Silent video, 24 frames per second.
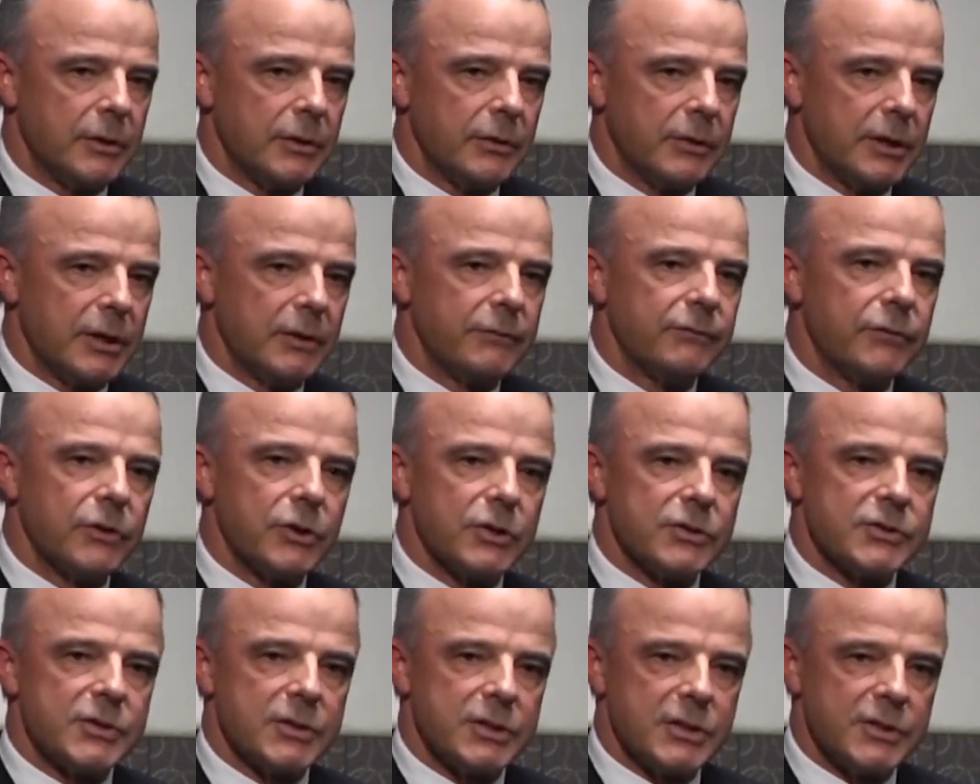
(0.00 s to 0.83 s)
the
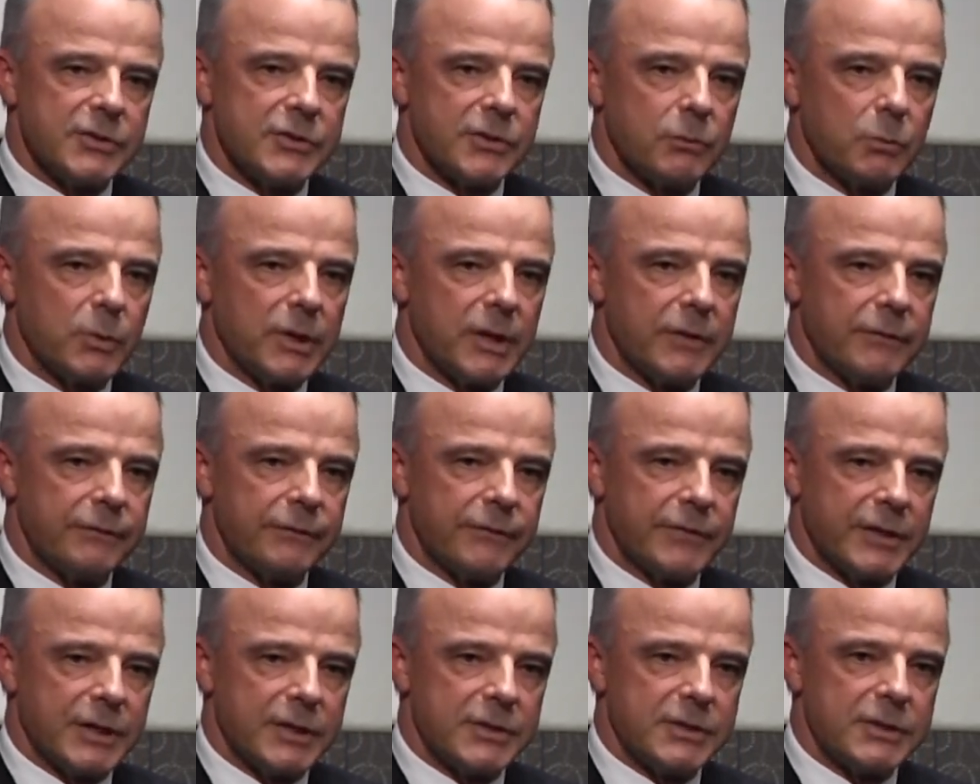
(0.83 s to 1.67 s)
adversities that we have
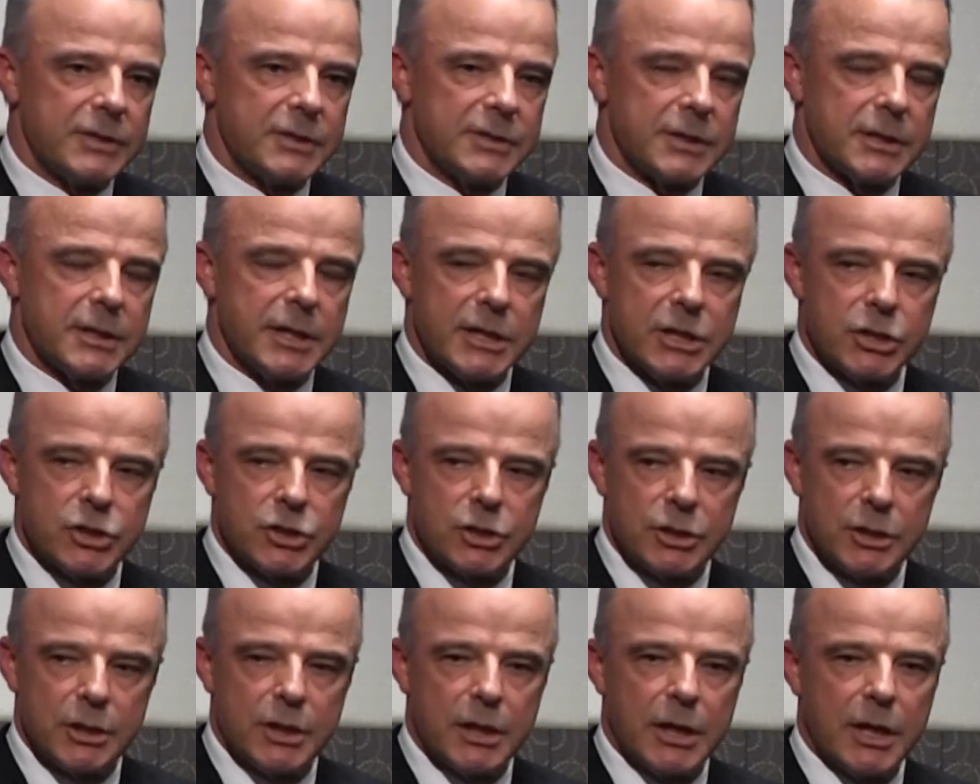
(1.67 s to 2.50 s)
faced as a
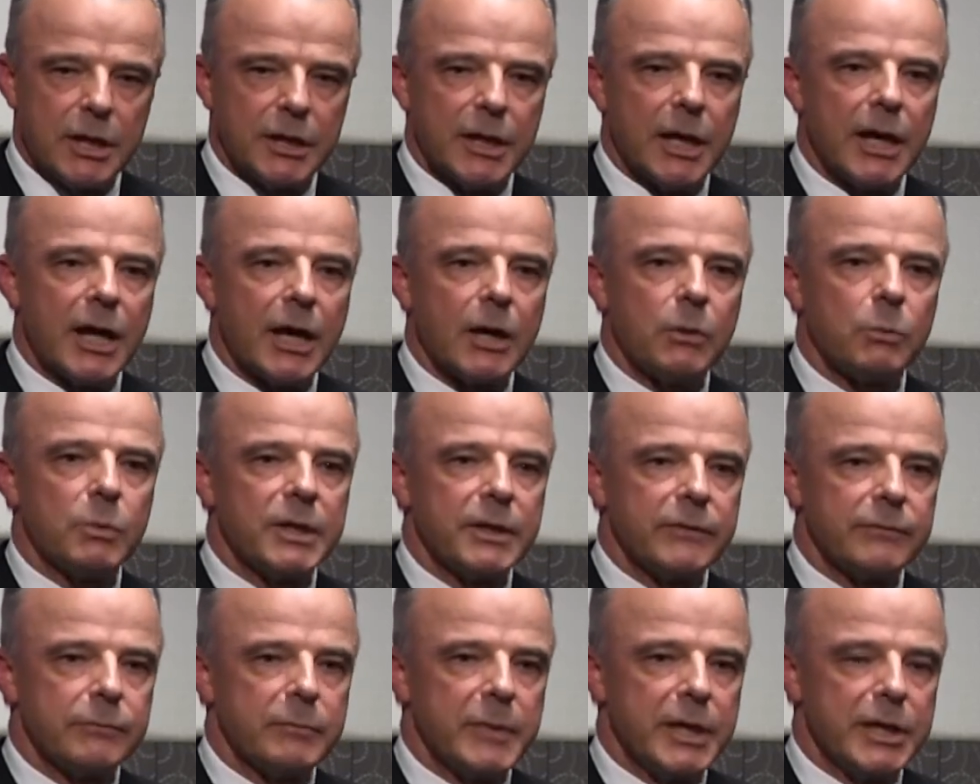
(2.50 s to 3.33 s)
nation and how we
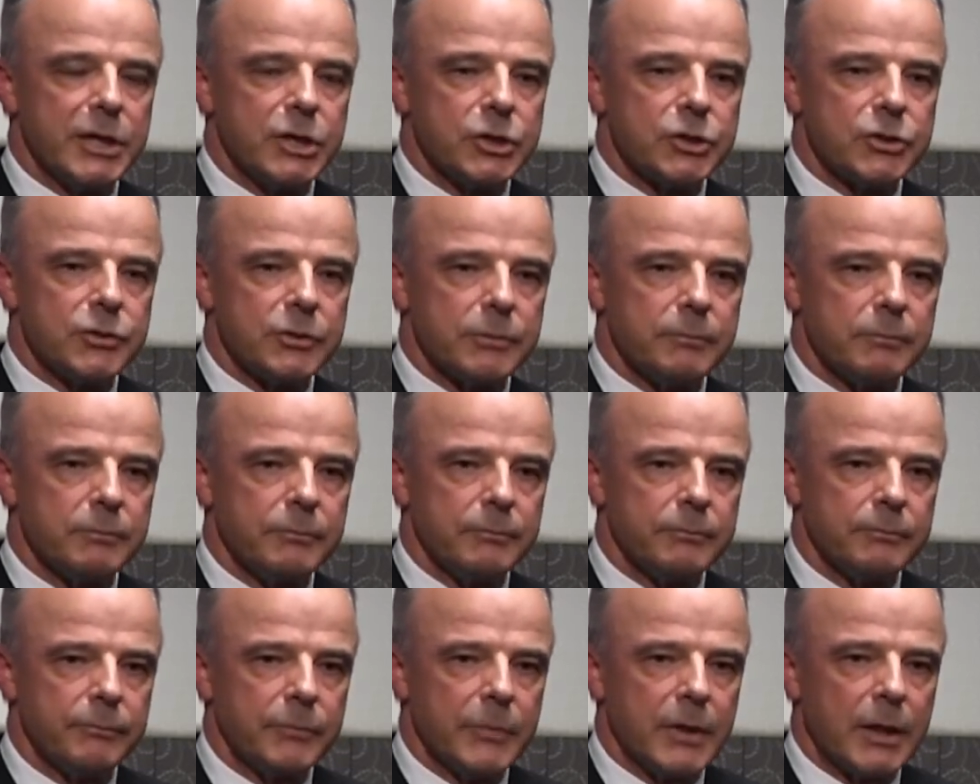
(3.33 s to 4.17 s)
have managed them.
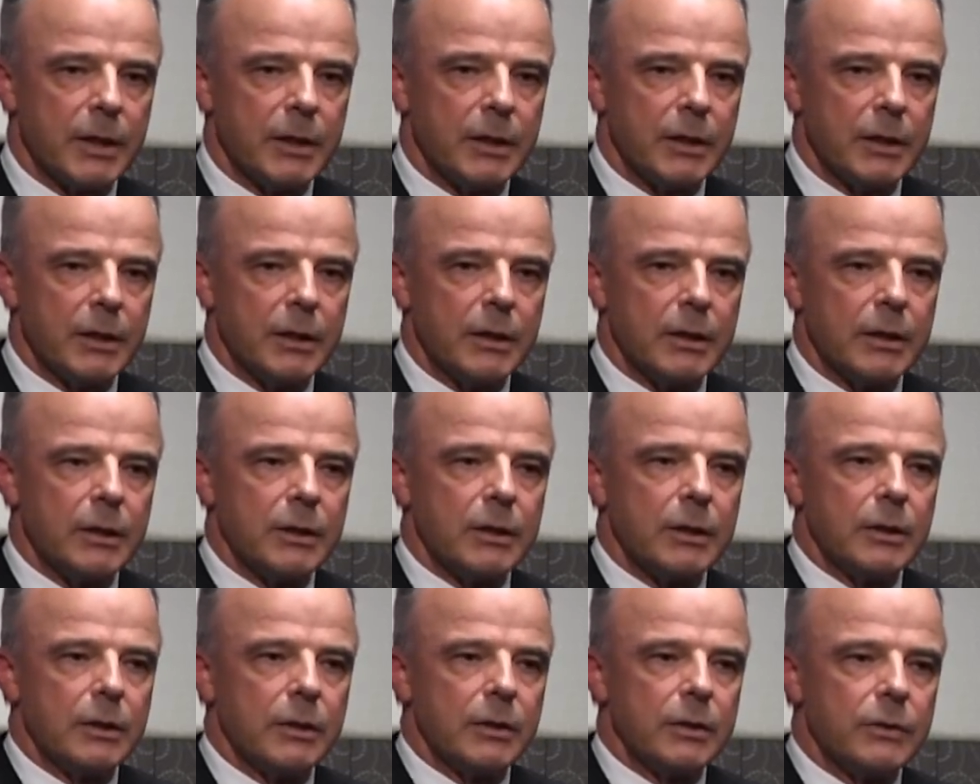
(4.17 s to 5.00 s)

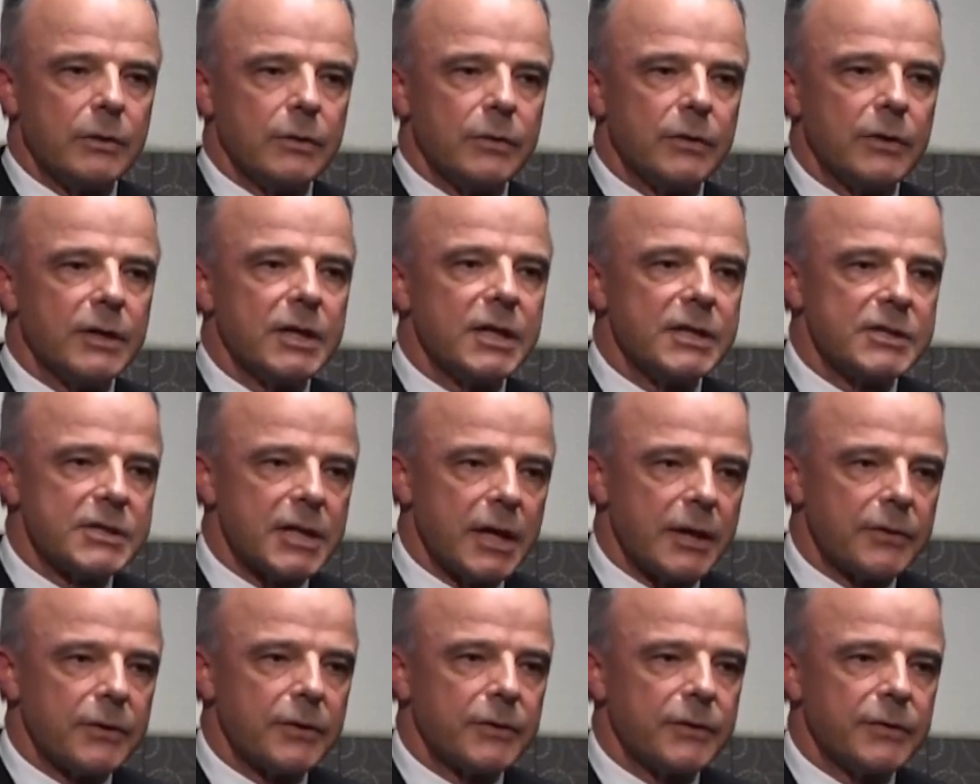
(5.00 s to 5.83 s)
These
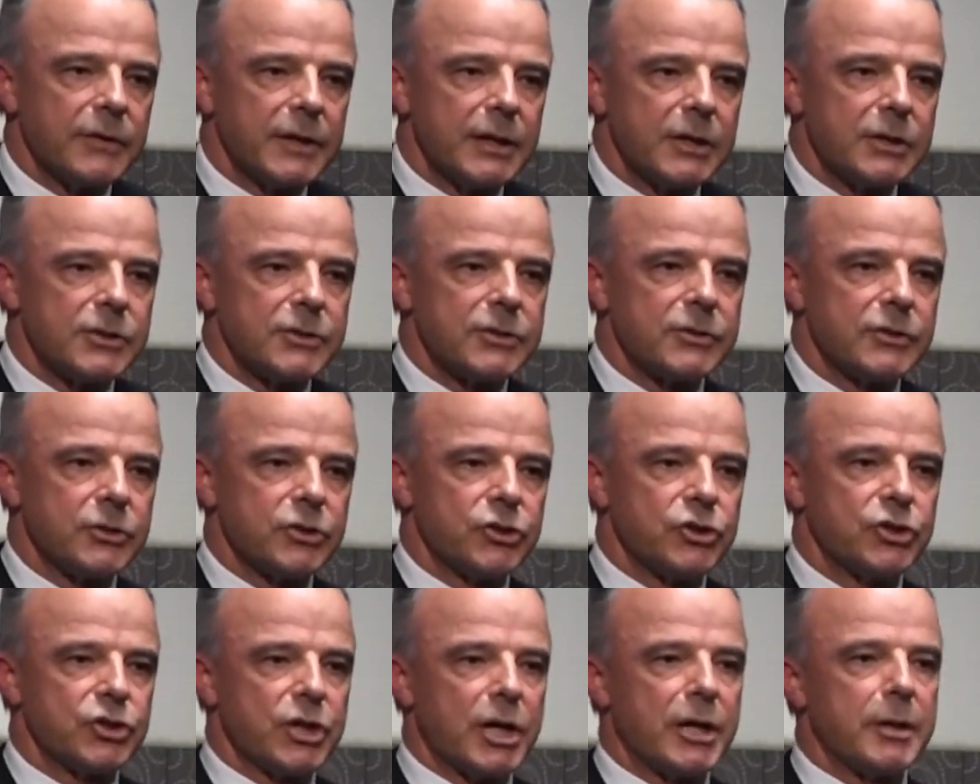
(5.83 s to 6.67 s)
are the things
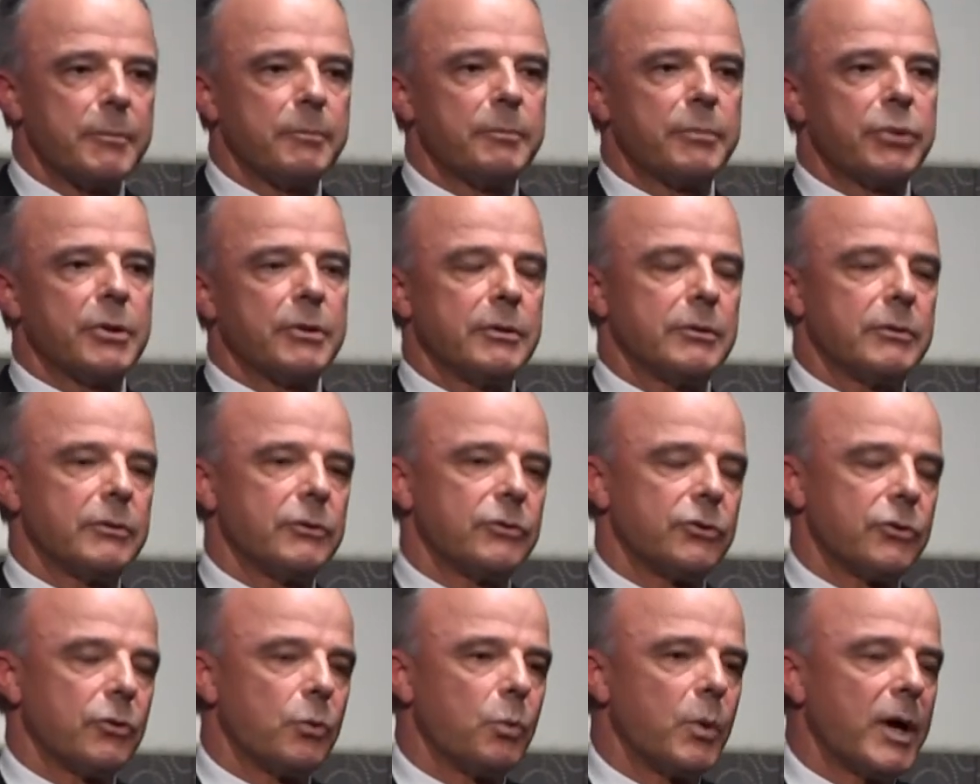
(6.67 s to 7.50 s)
that shape
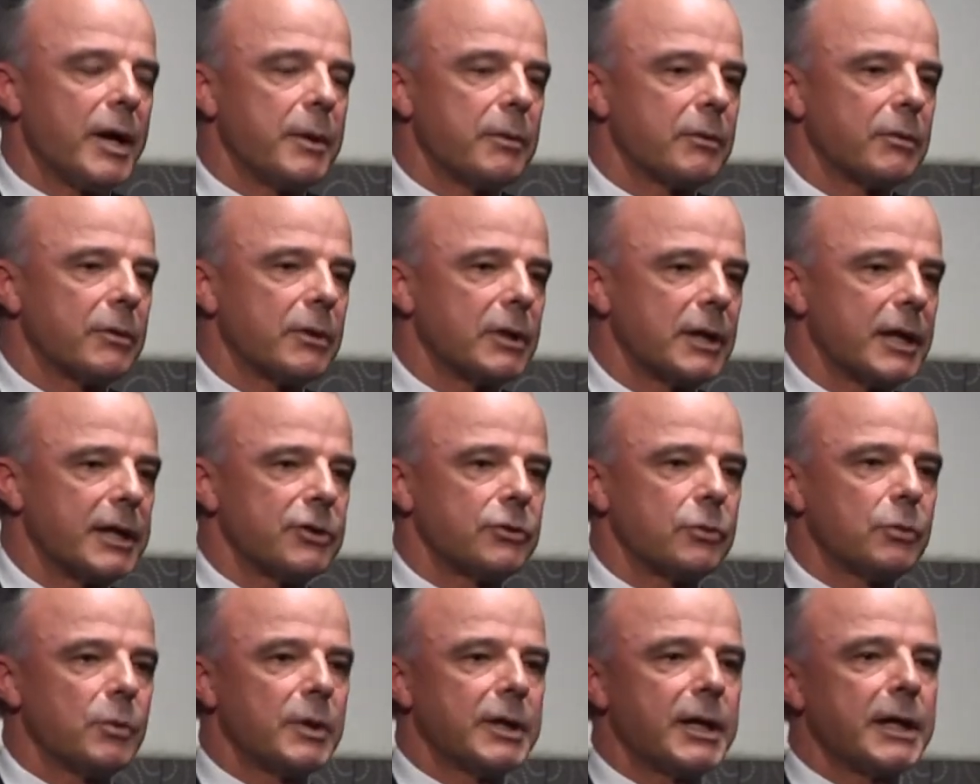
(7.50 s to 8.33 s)
the way we
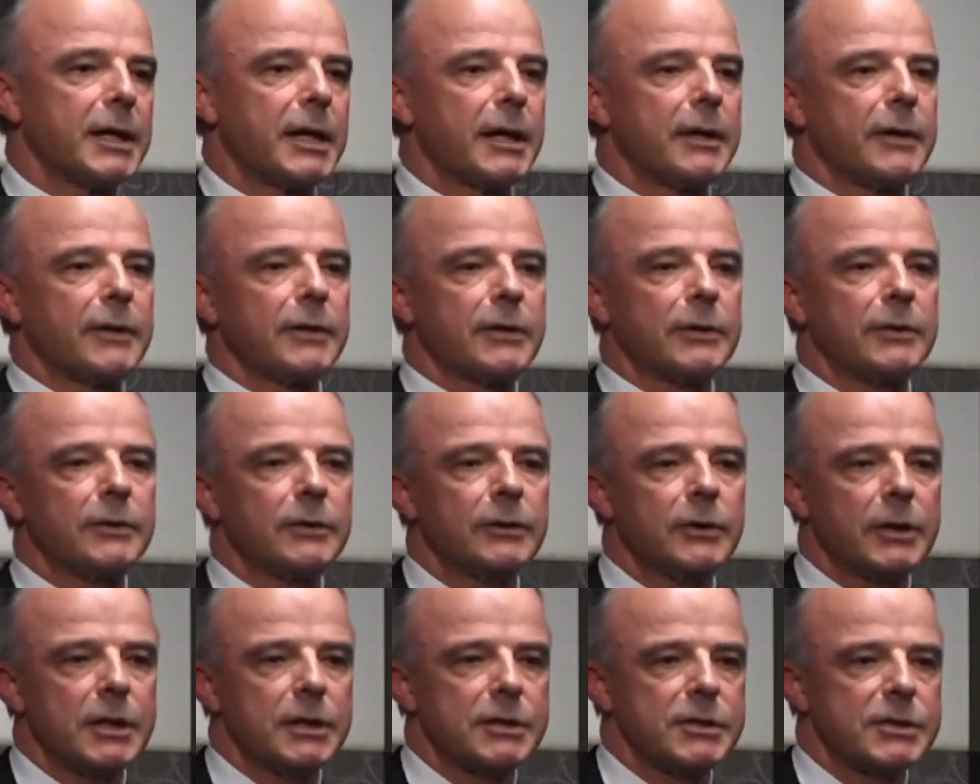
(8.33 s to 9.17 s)
relate to one another
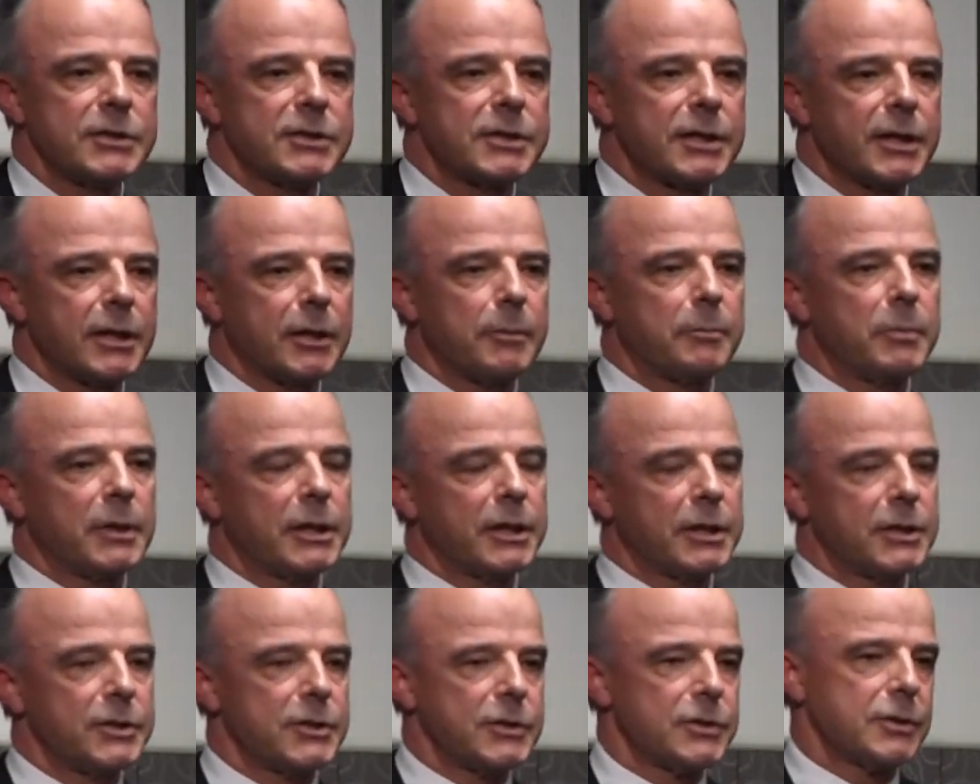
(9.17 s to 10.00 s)
and see our
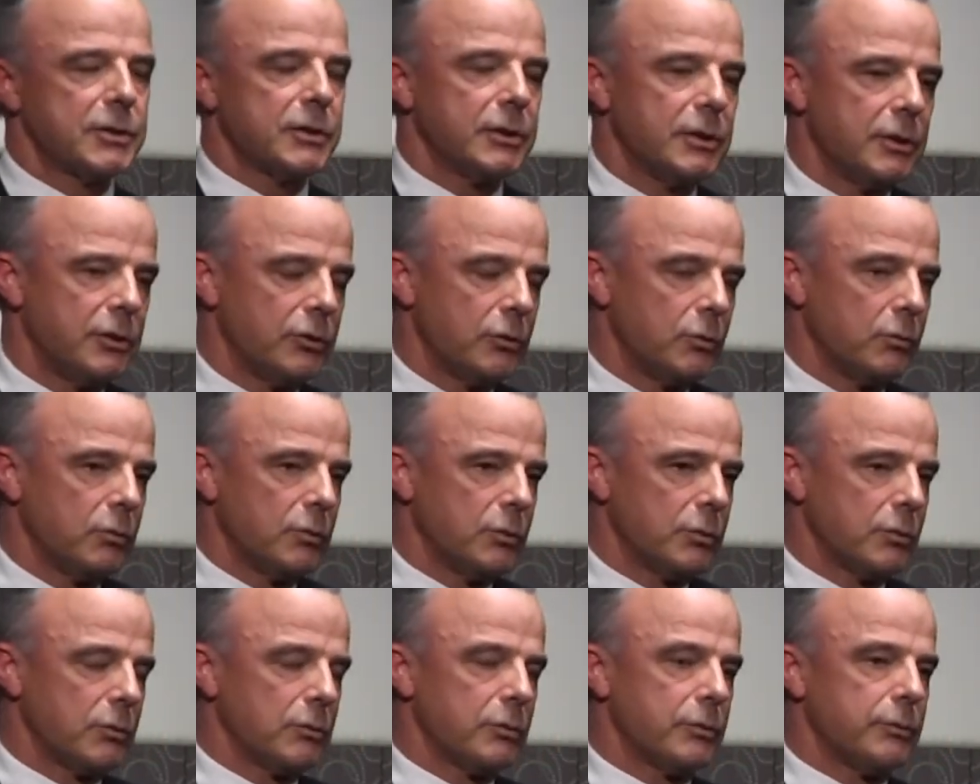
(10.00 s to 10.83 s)
place in the
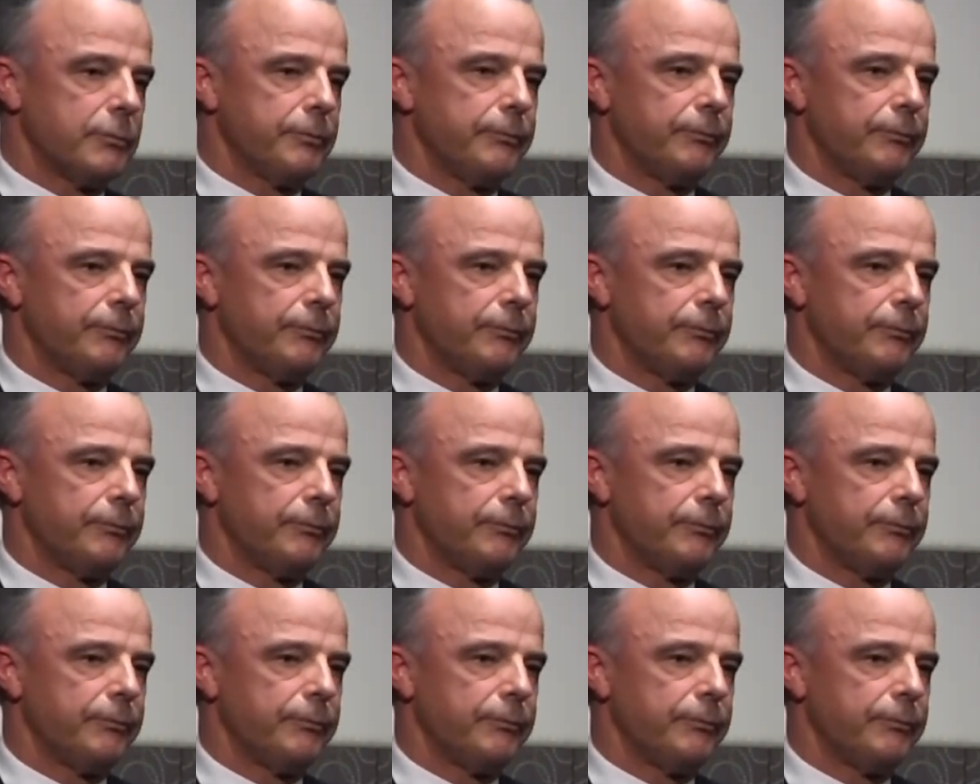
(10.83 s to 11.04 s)
world.